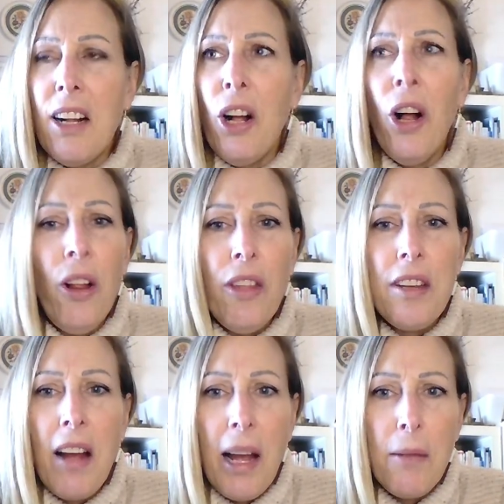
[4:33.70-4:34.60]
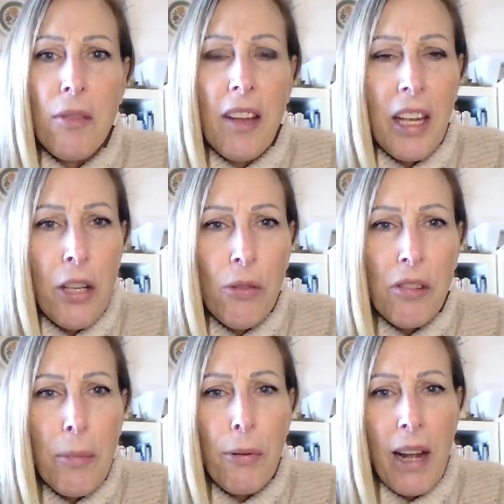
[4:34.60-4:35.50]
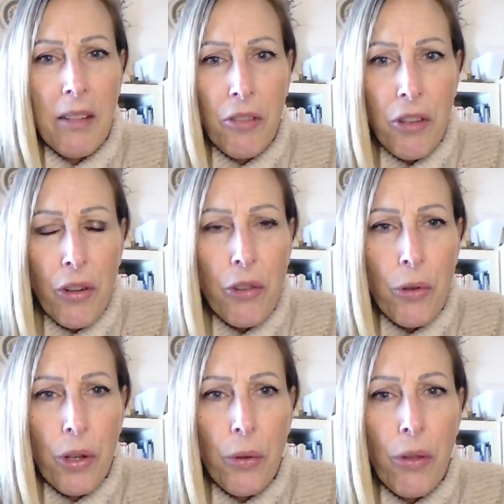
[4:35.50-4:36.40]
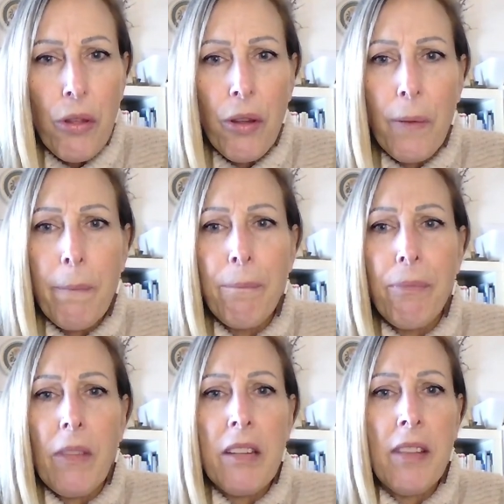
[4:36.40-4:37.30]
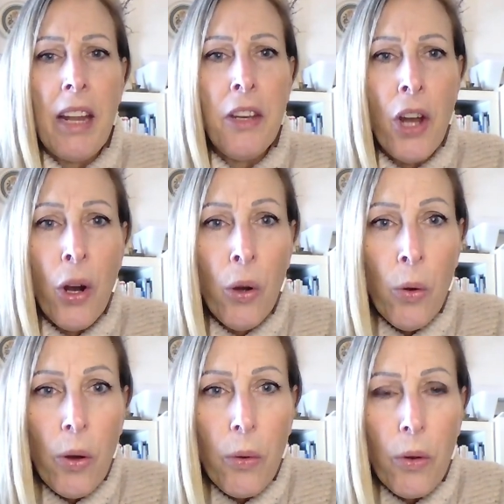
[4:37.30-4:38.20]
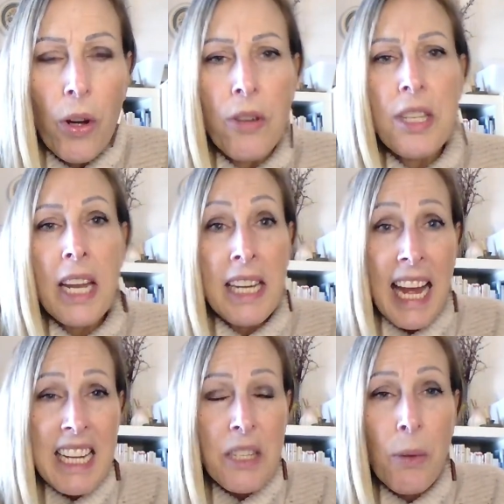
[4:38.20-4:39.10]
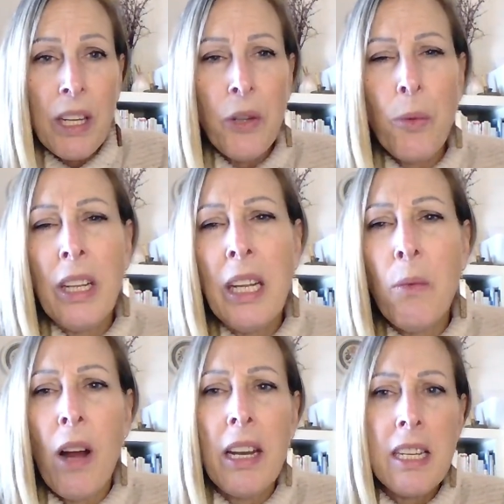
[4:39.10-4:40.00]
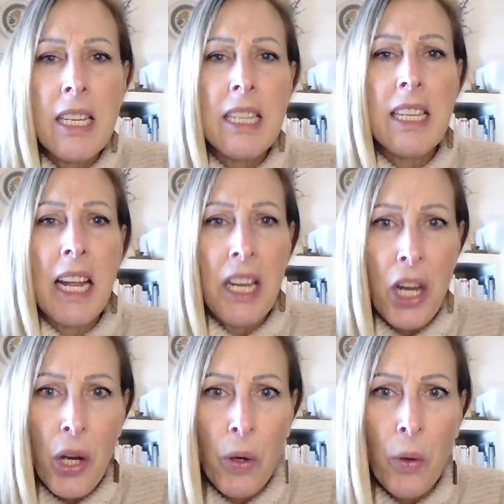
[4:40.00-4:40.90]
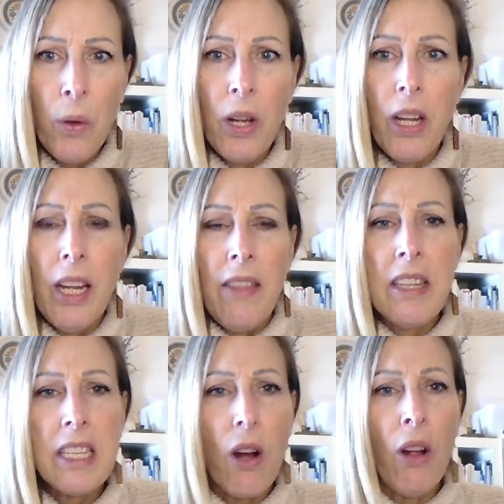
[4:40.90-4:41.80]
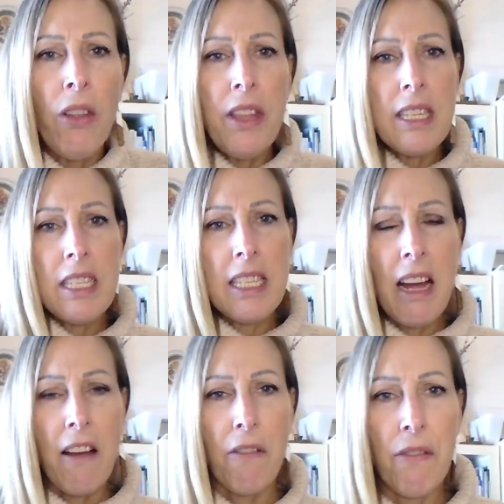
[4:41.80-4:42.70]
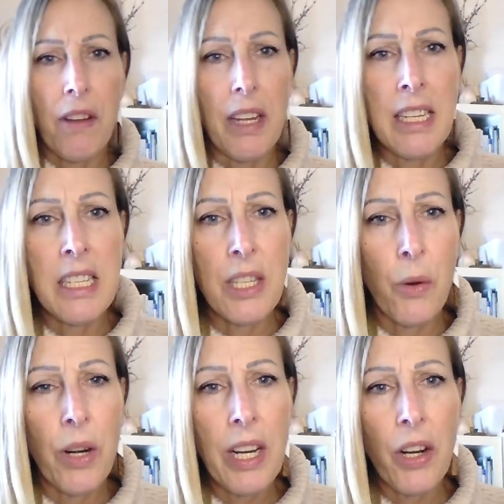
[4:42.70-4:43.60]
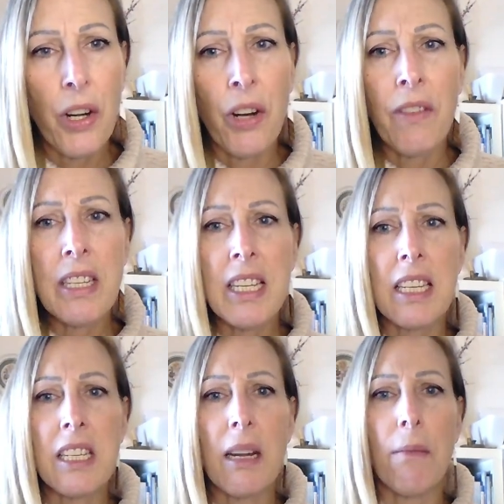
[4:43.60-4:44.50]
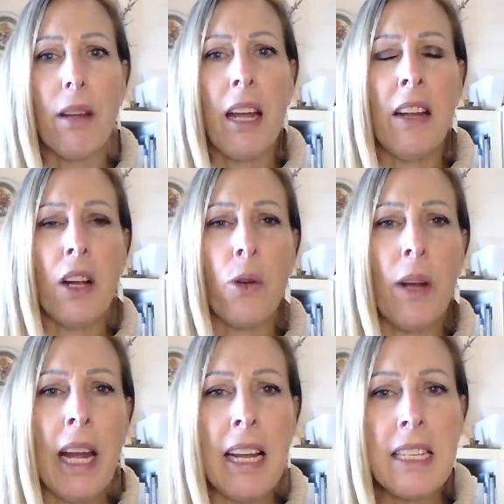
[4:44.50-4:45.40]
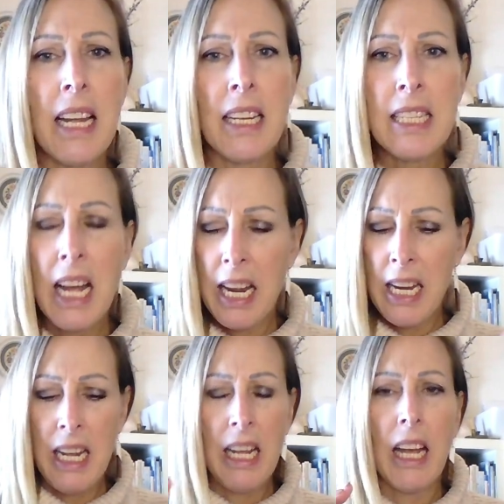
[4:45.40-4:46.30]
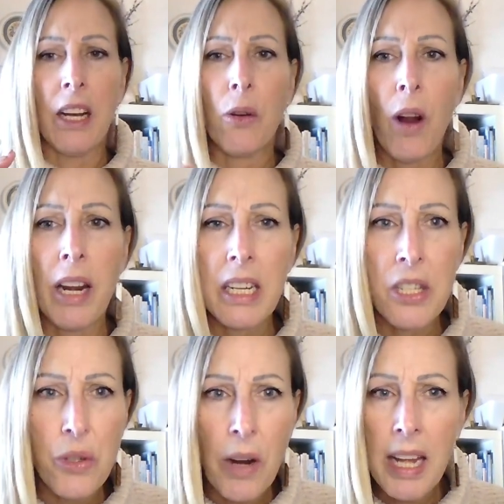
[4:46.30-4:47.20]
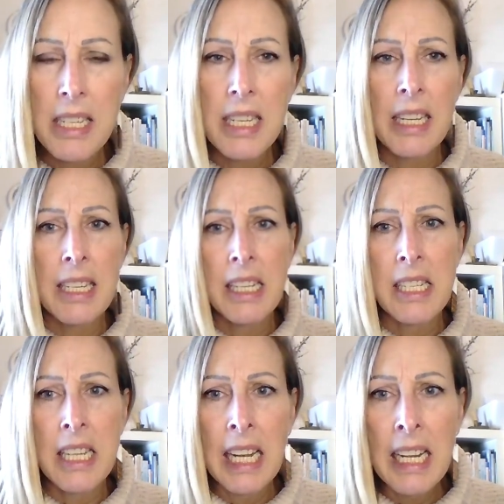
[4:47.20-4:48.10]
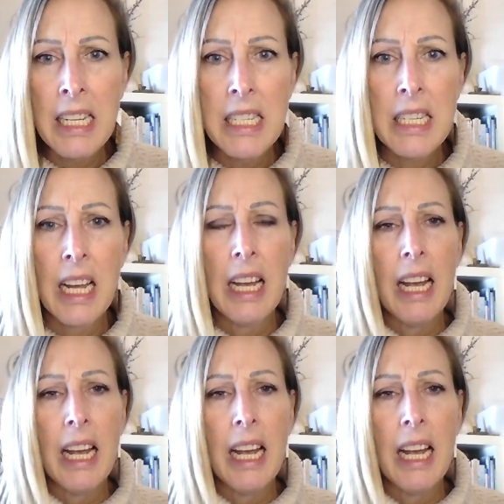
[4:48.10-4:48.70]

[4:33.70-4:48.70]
All the times that you suppressed your truth, said no or said yes when you really wanted to say no, all this stuff is stored in our nervous system, and it creates anxiety and chronic stress and disease,